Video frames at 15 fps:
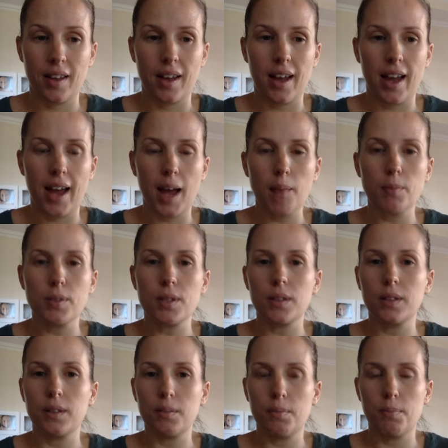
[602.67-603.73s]
the
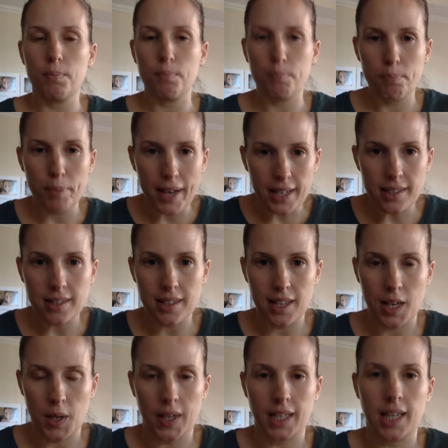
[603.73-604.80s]
absolute best
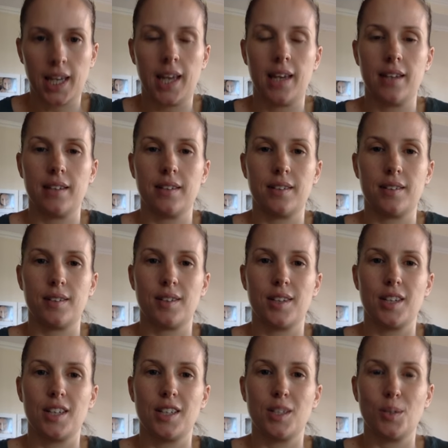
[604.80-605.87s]
that I can
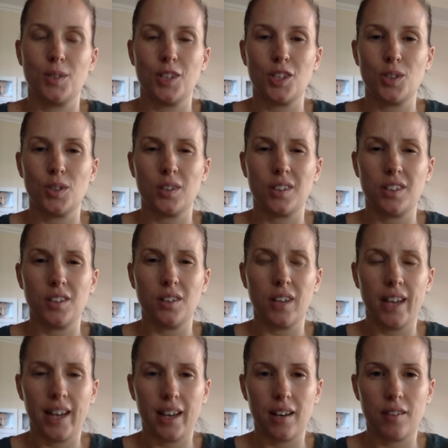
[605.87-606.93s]
to ensure that you
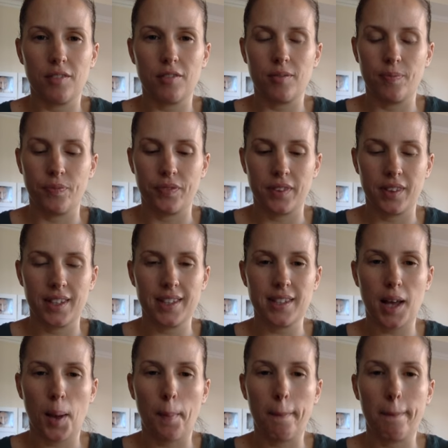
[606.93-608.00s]
have
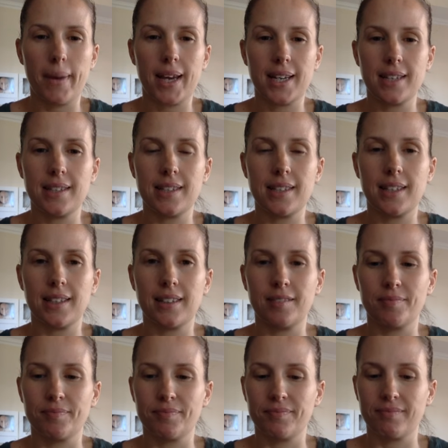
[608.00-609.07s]
this amazing
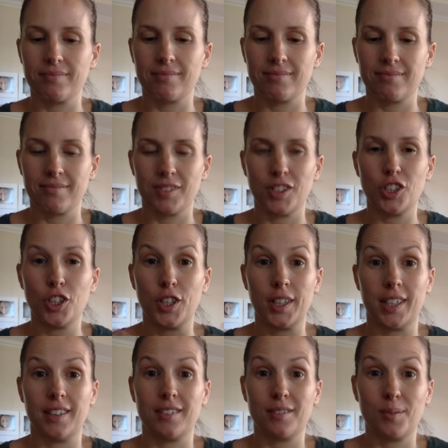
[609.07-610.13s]

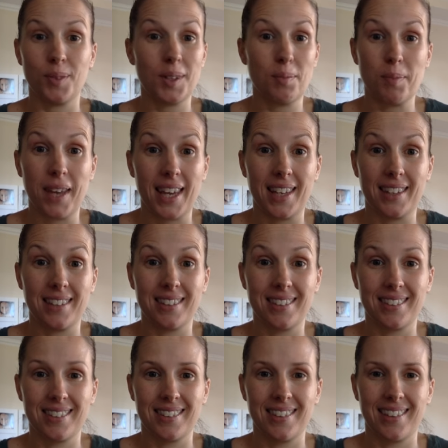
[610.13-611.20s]
journey with me.
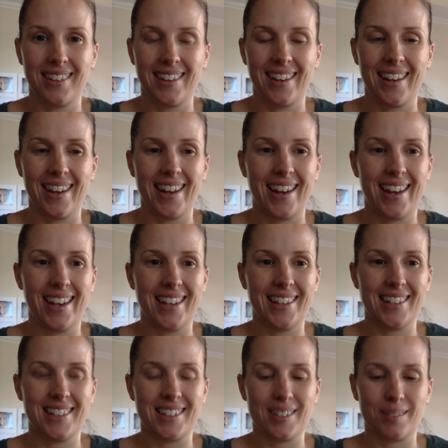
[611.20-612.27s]

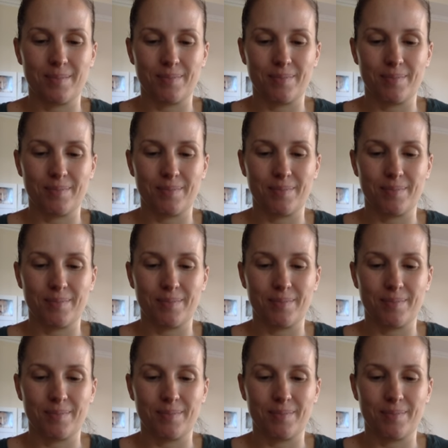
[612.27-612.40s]
And